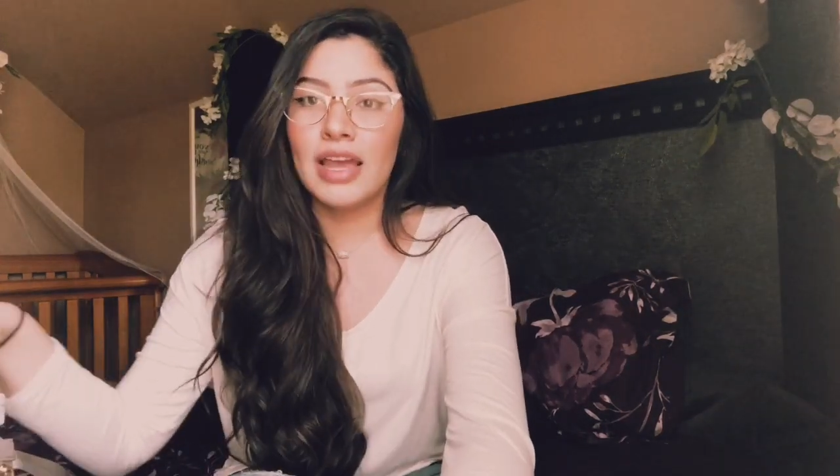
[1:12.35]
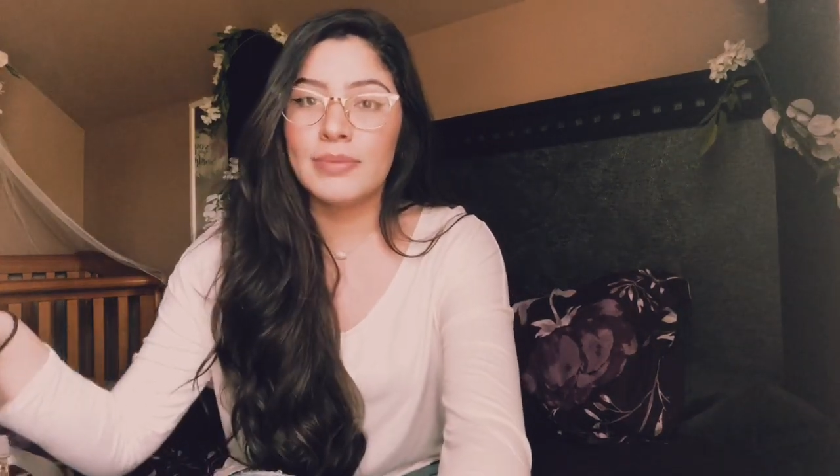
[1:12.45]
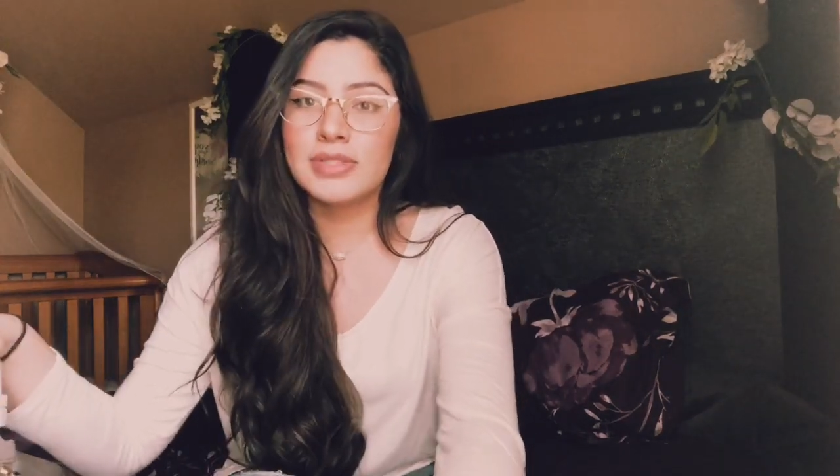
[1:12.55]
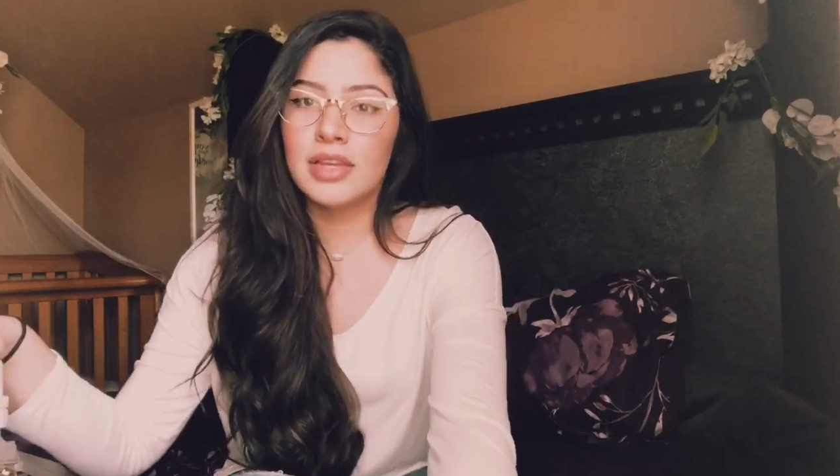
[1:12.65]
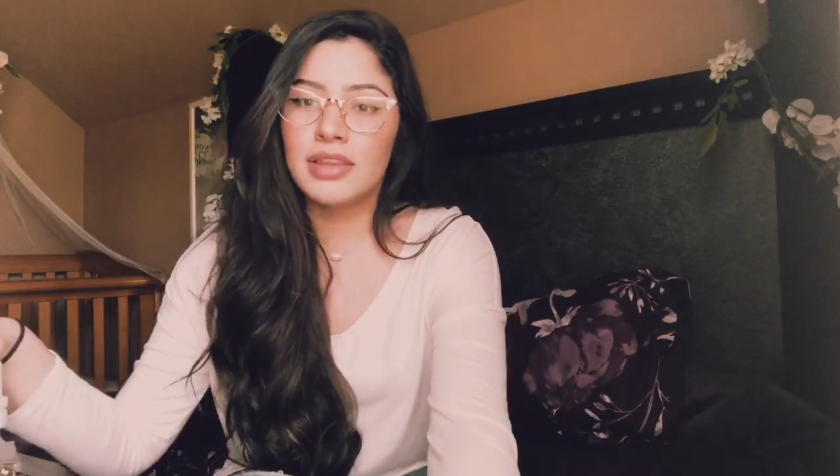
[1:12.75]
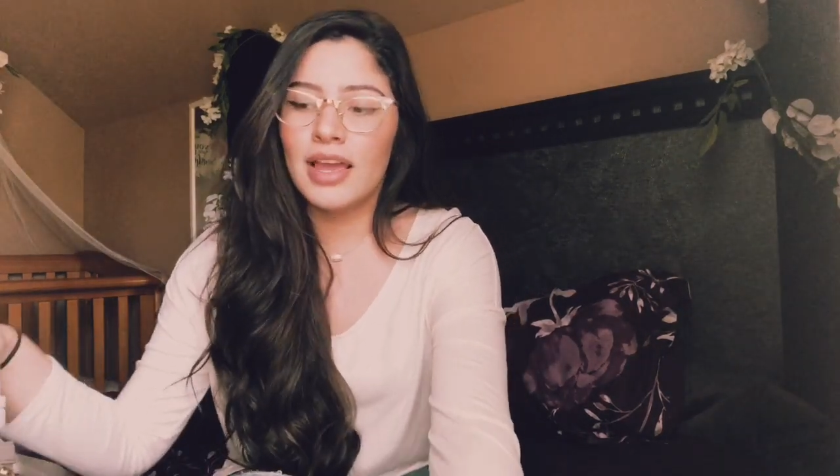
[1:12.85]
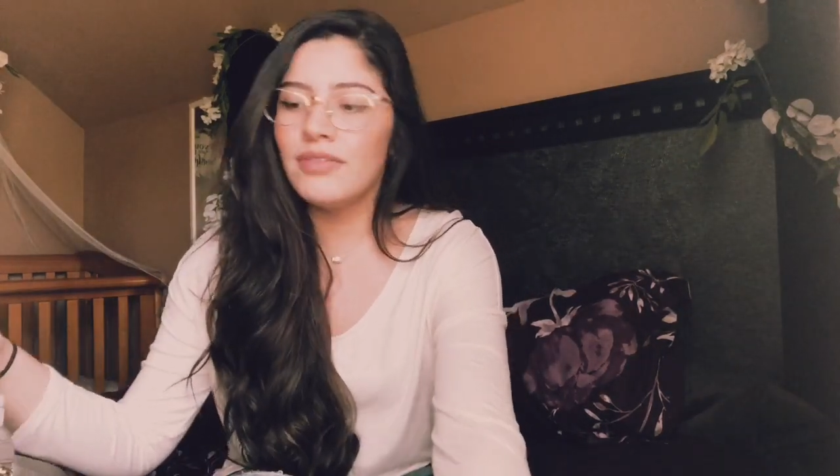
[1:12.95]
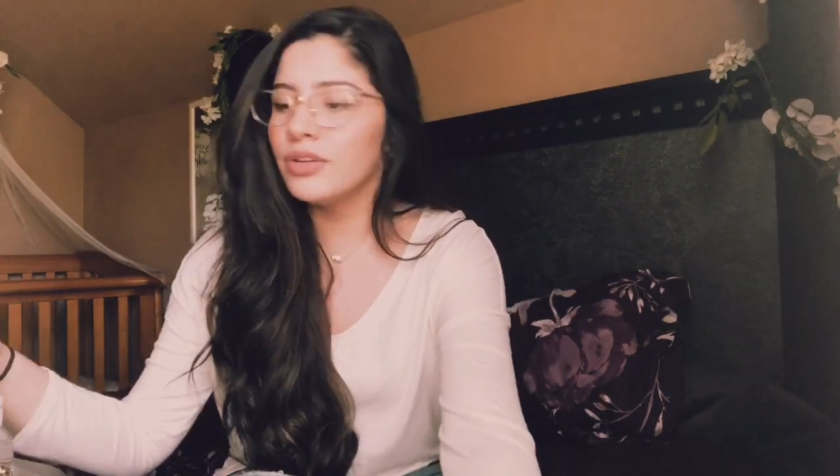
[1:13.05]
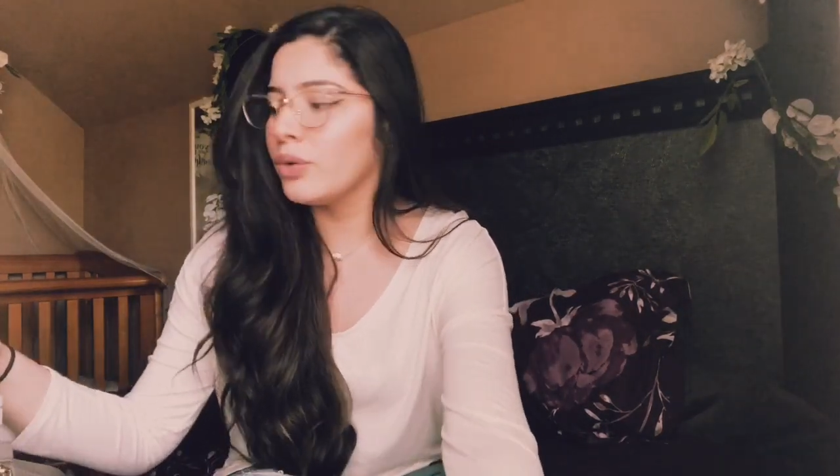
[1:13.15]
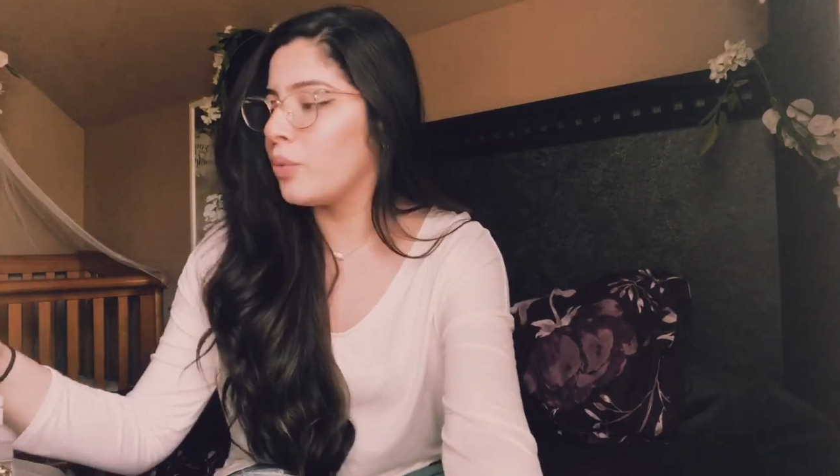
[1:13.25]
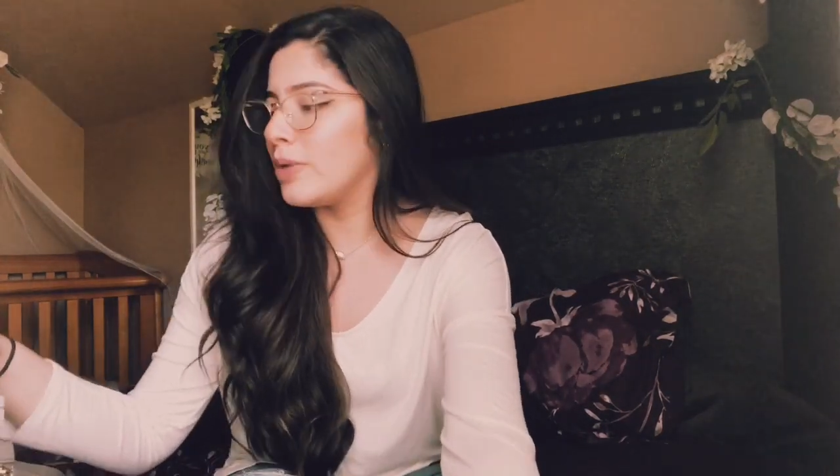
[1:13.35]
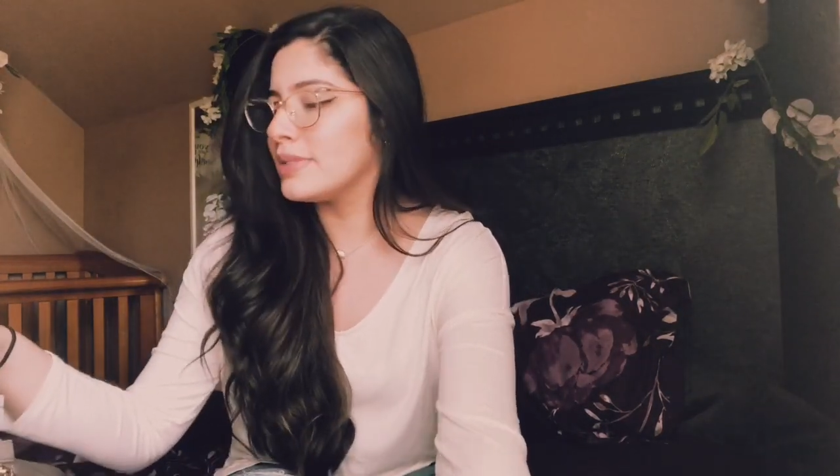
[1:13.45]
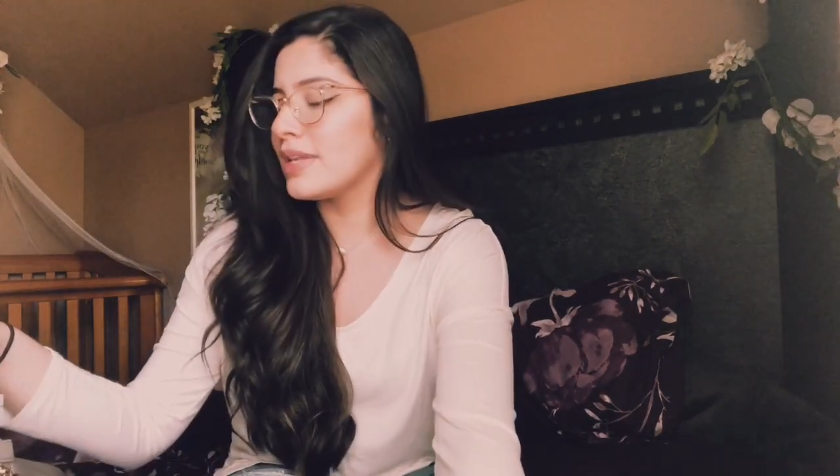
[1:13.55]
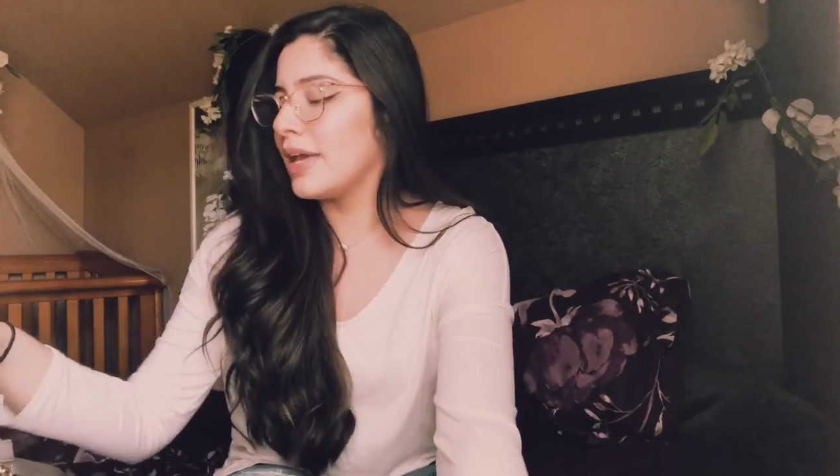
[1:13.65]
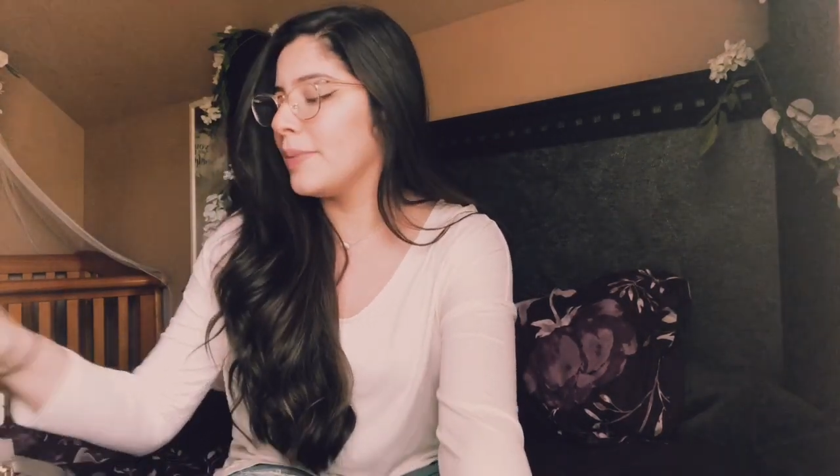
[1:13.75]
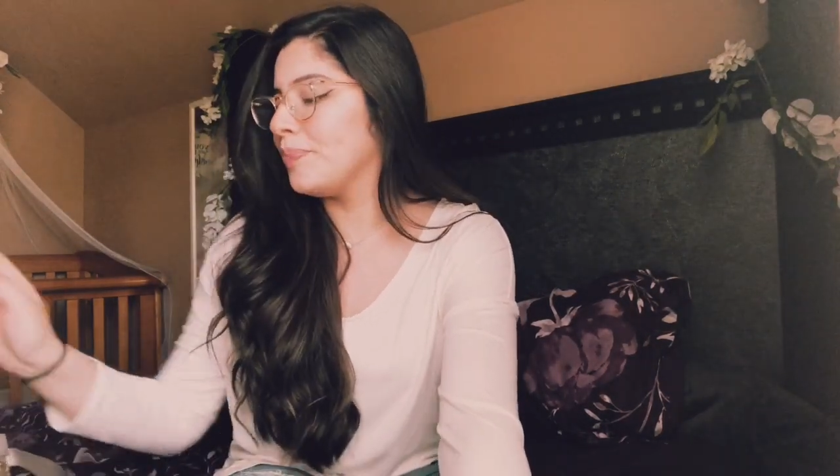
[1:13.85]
Amazon. They have their own website.